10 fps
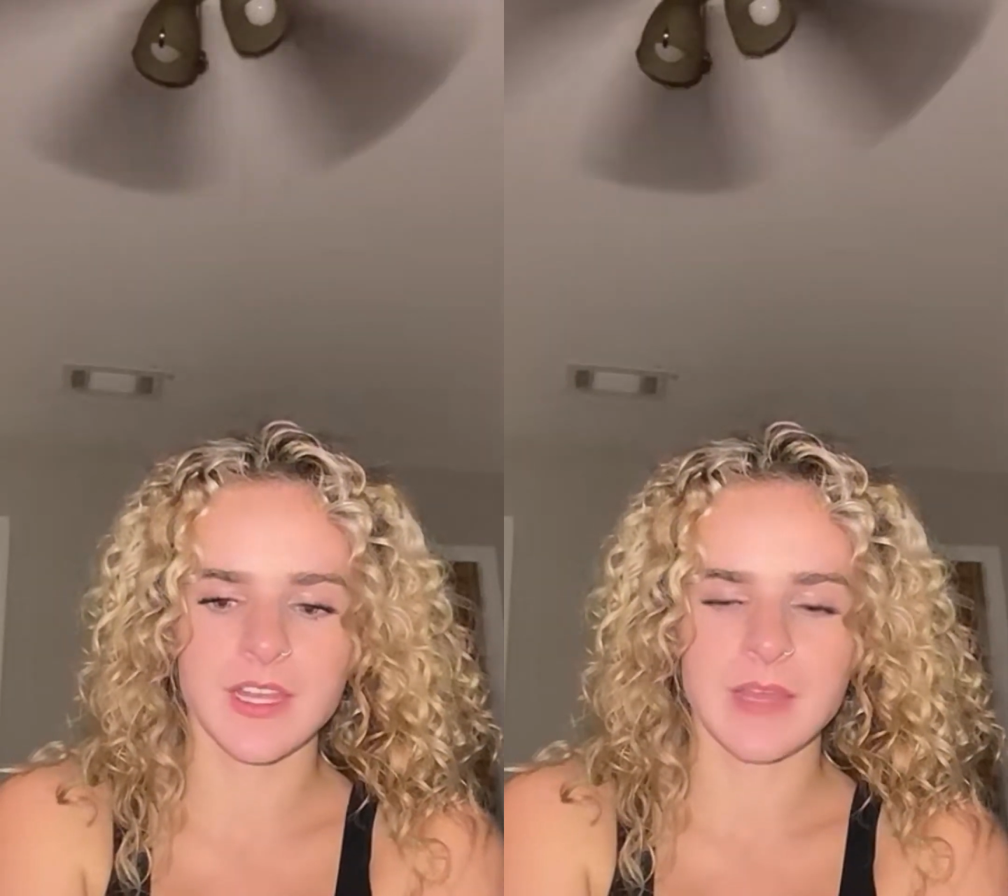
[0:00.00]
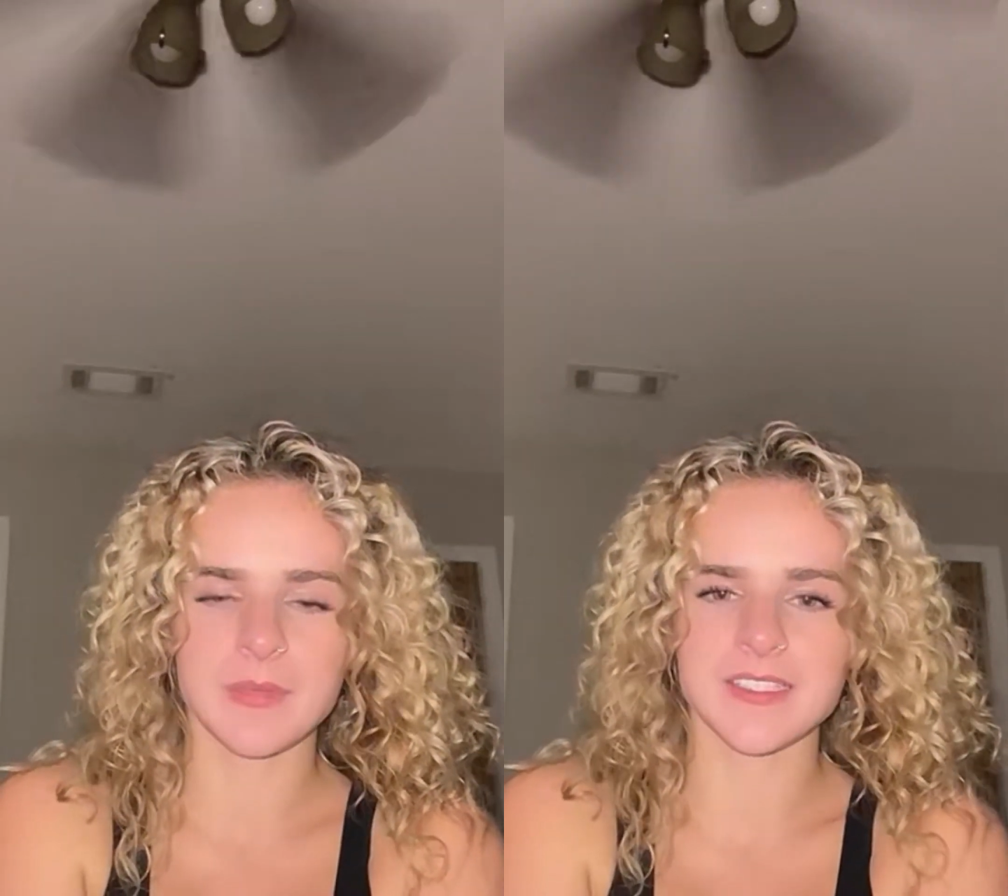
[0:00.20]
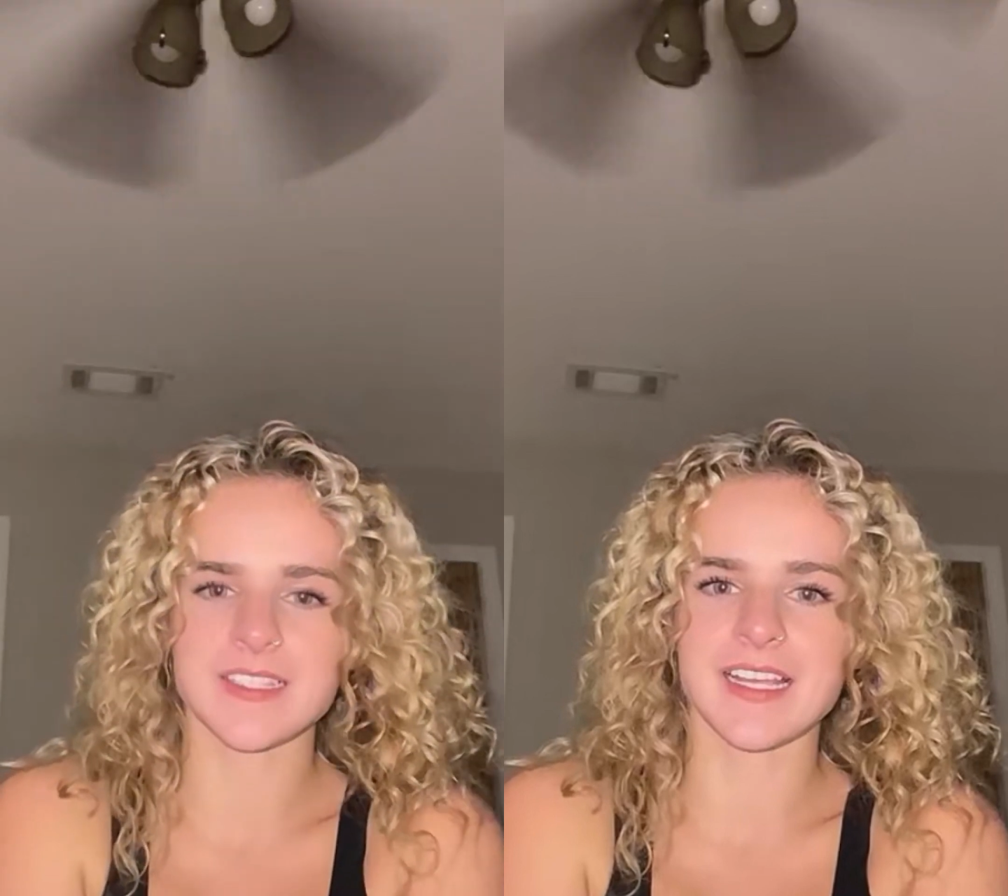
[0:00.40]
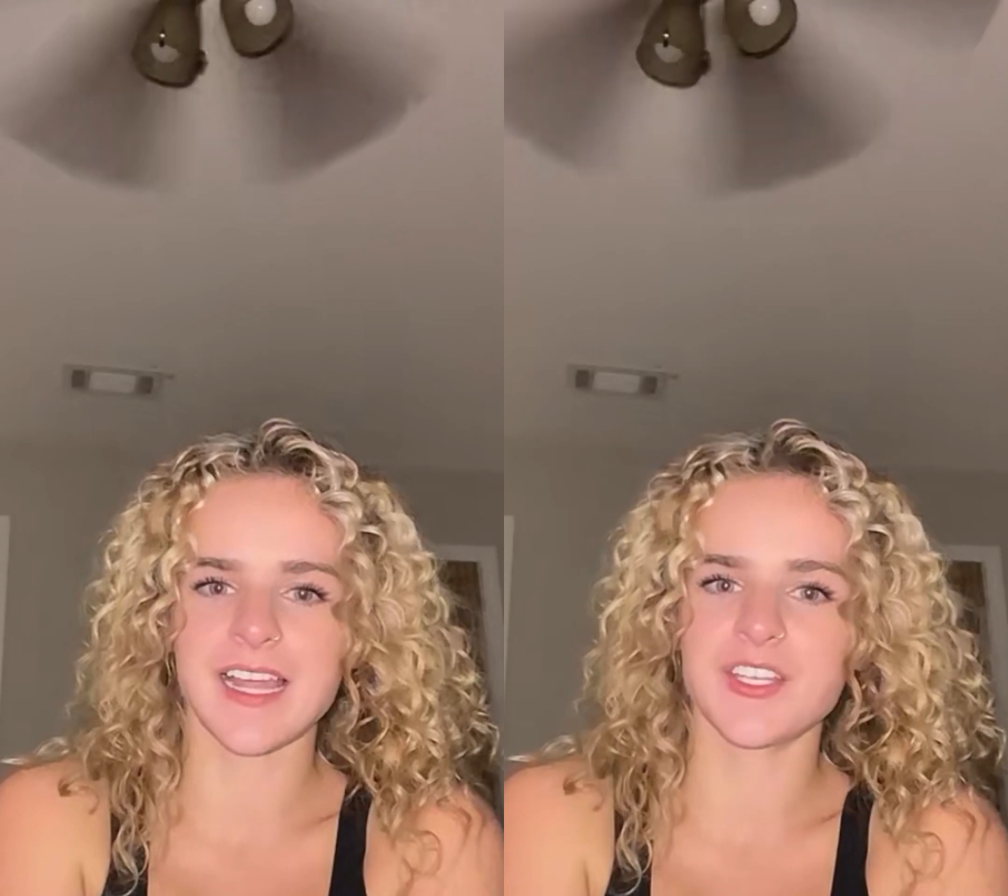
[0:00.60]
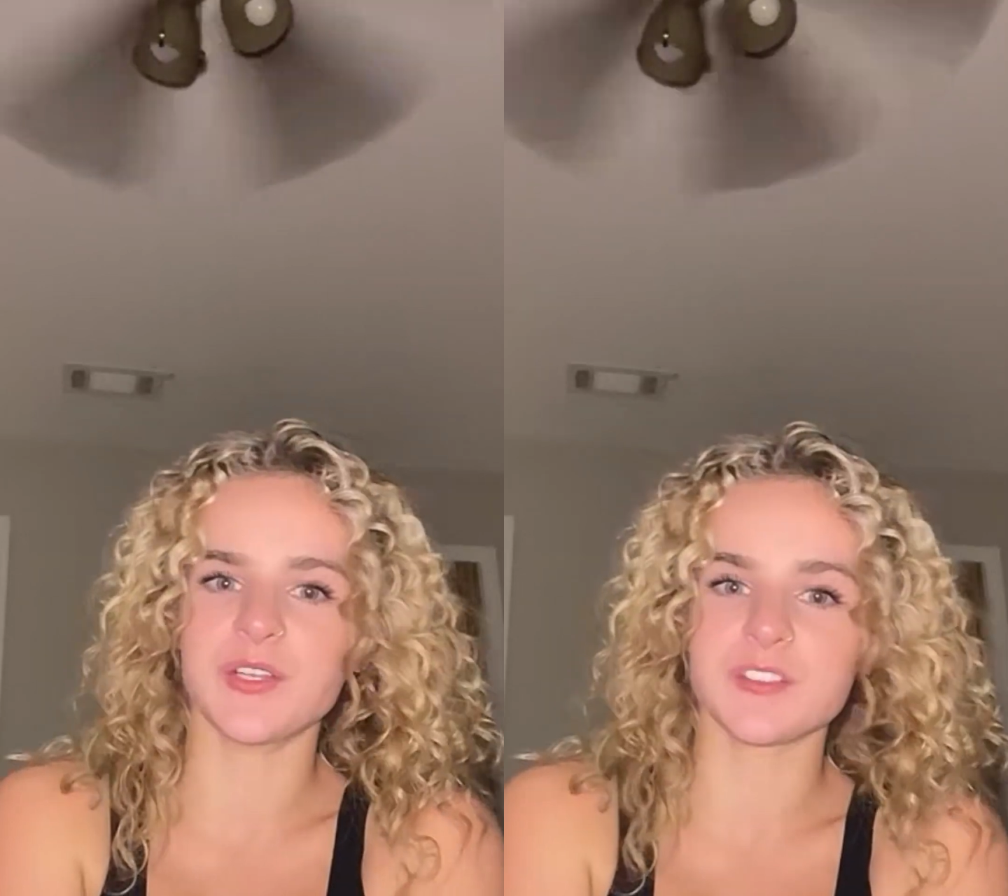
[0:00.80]
because it's like I
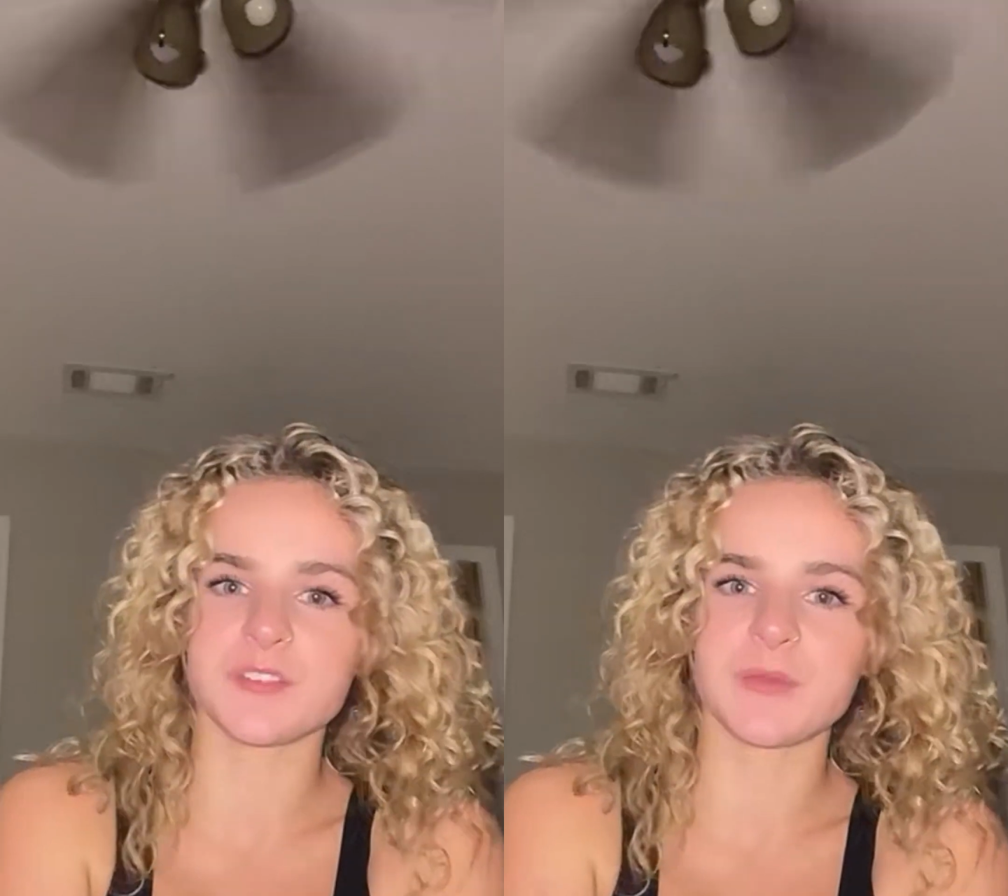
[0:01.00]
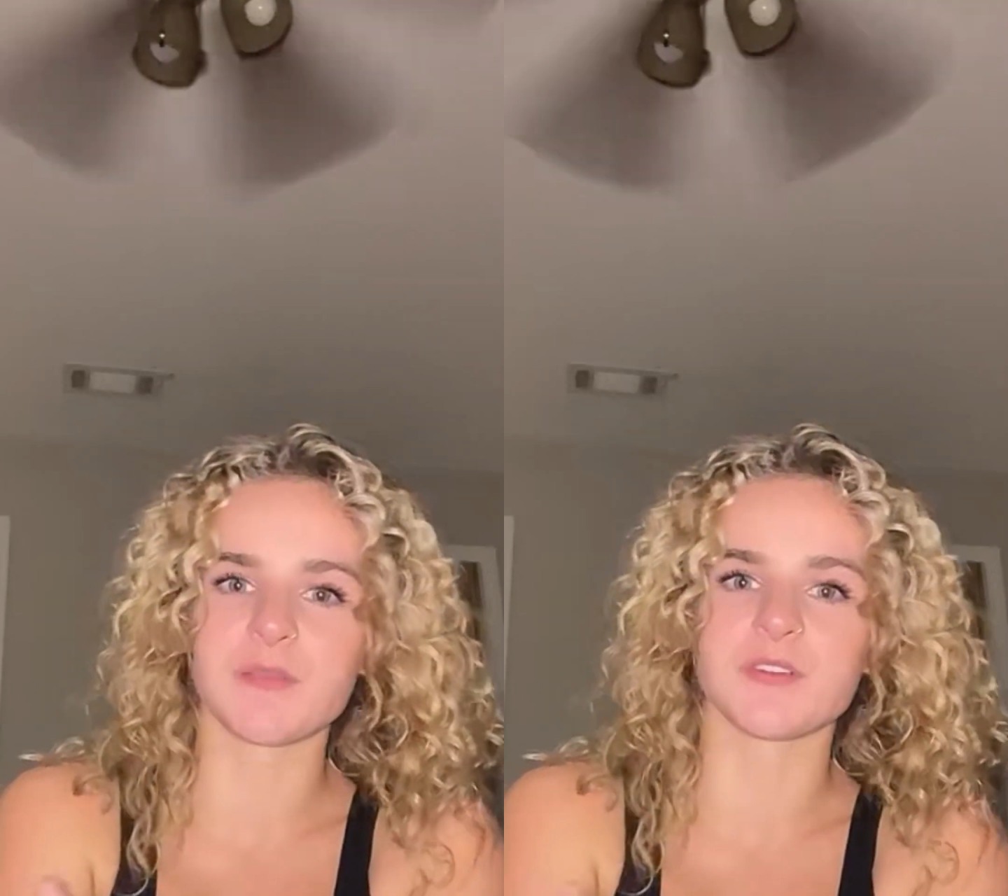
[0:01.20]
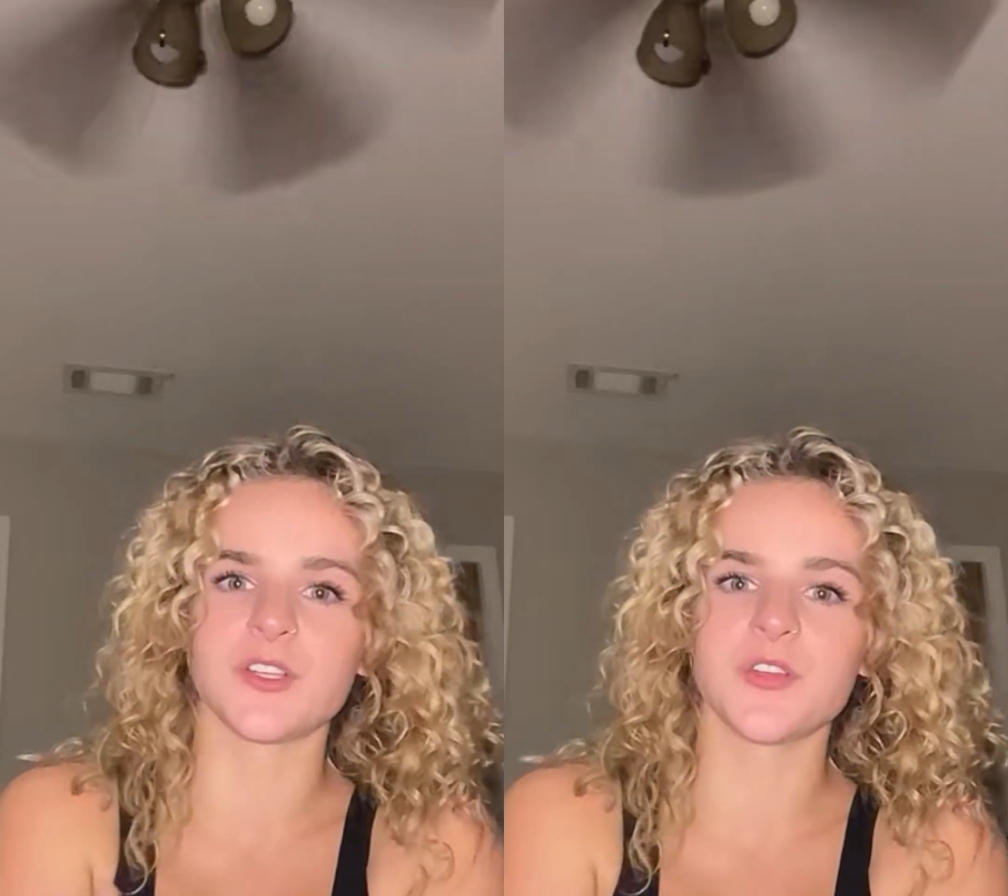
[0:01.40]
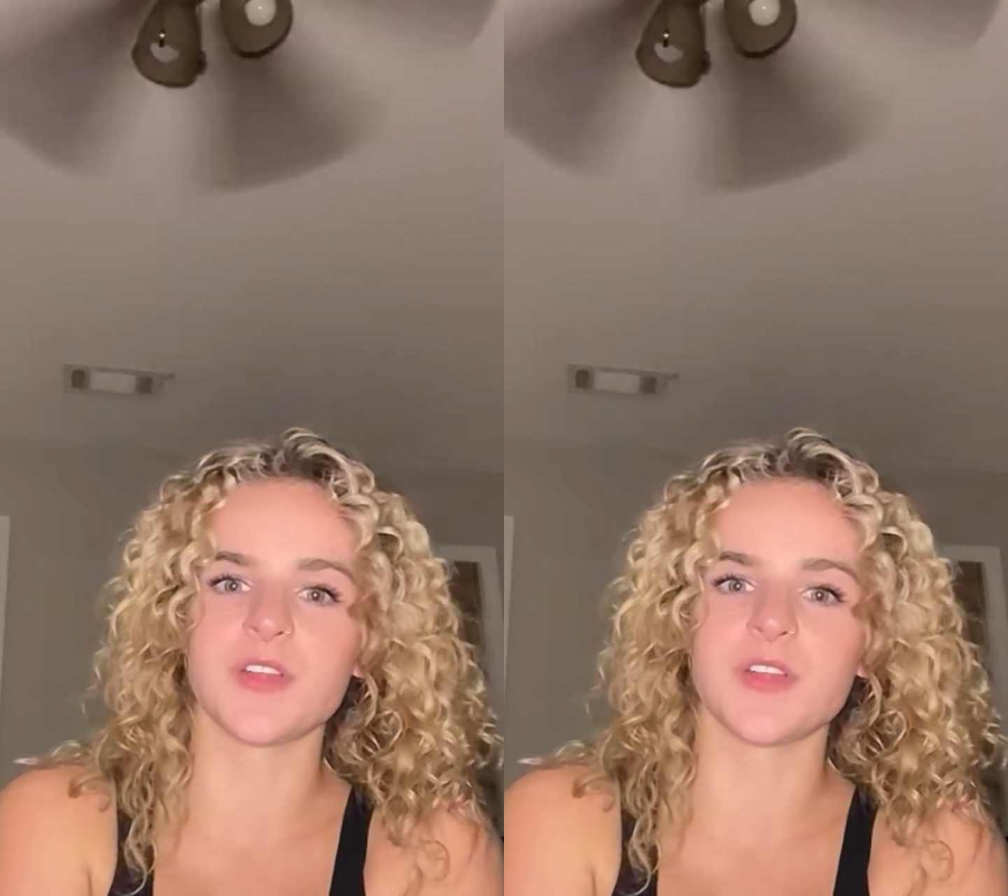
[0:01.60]
used to be able to do